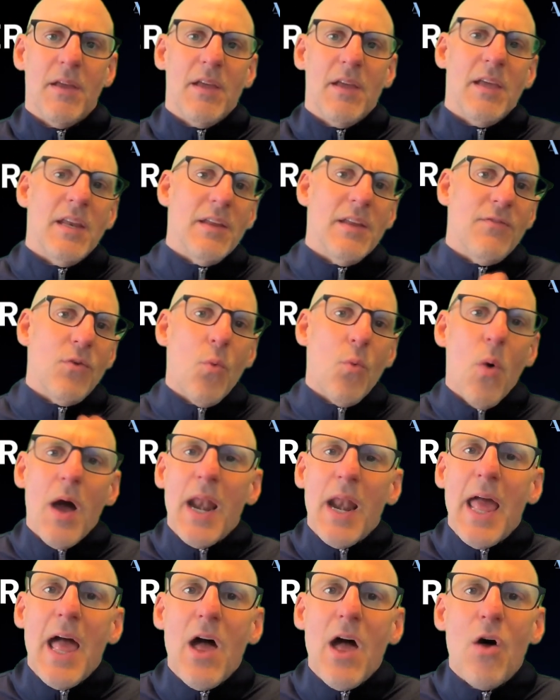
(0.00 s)
And if you
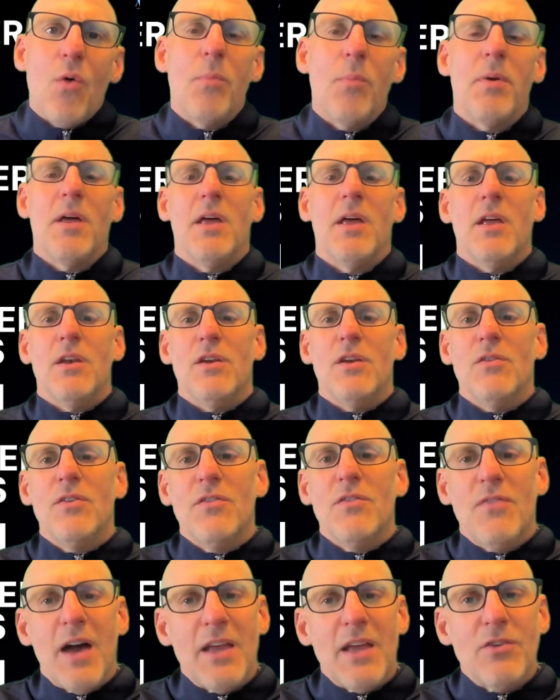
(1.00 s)
want help, Nova
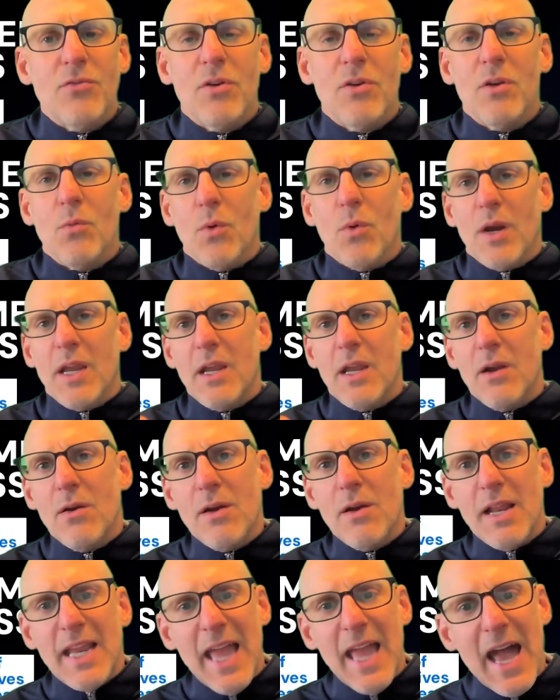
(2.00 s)
Advisory, we're
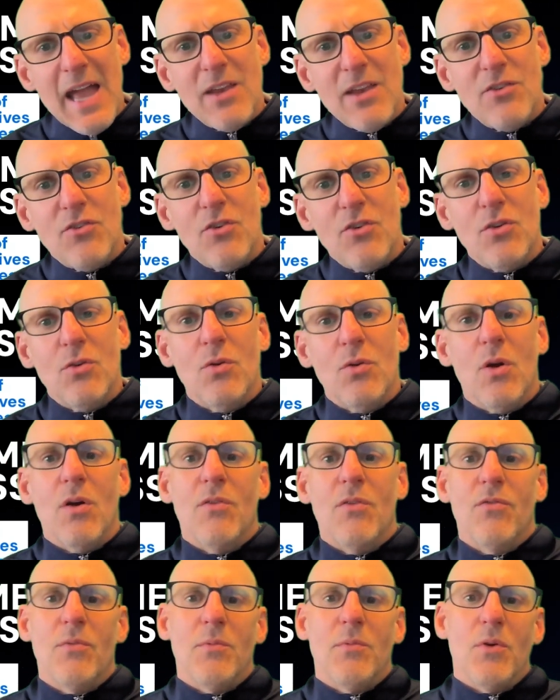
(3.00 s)
here to guide you
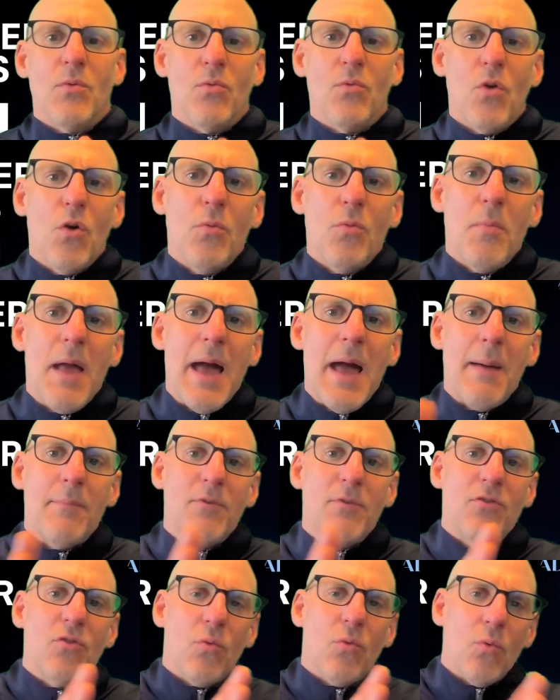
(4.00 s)
from your
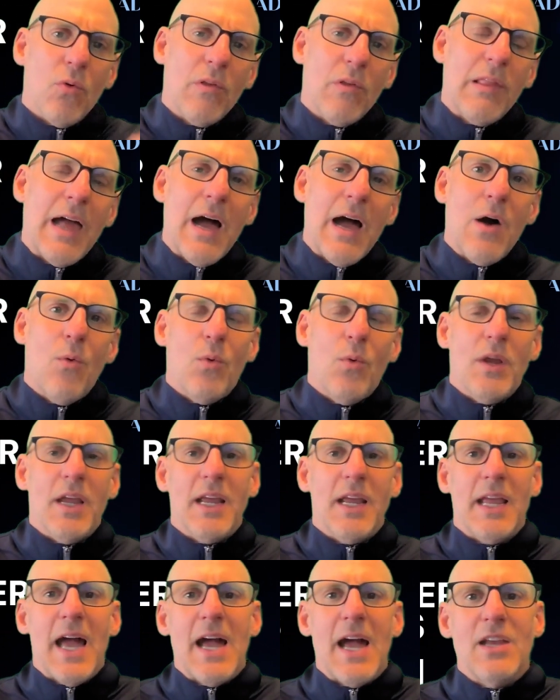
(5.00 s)
roadmap to roll out. We
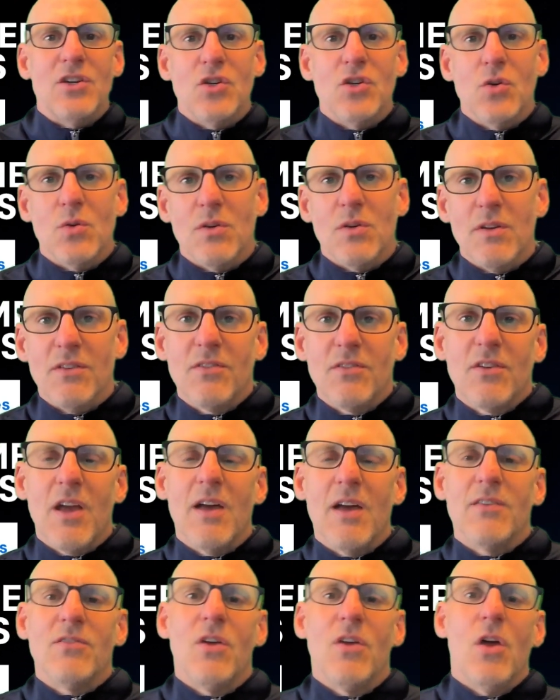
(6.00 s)
can guide you and
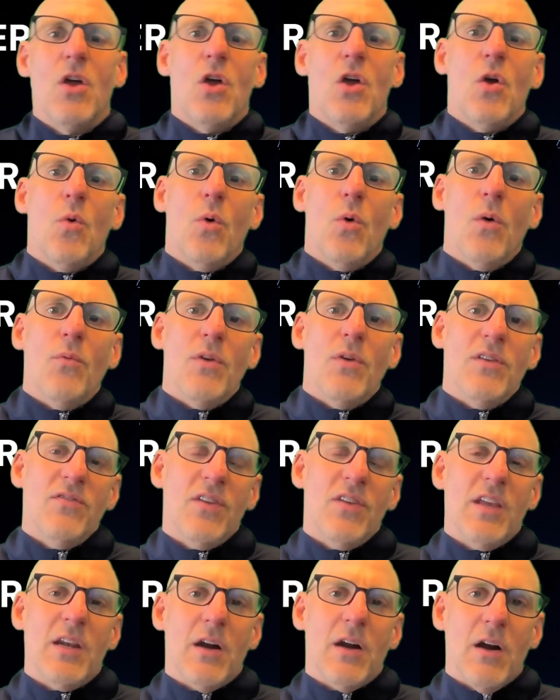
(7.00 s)
discuss what we've
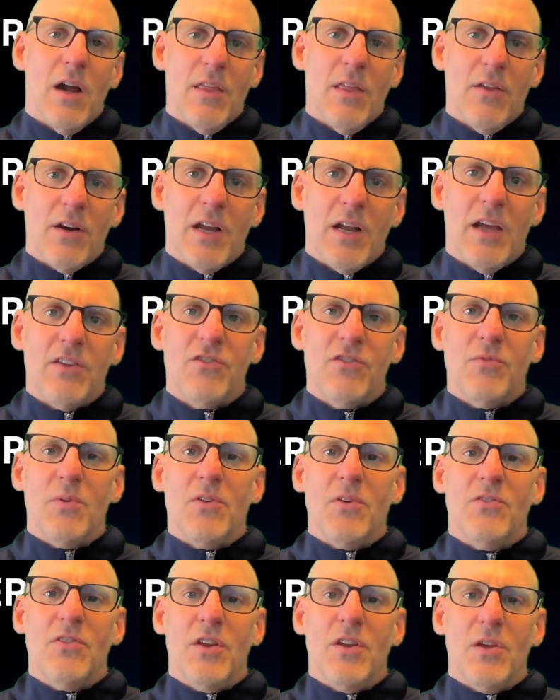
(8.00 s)
seen our other
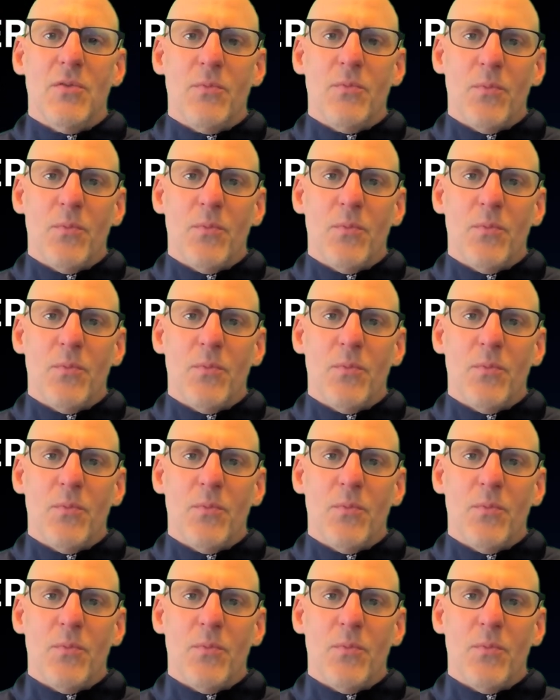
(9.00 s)
customers do.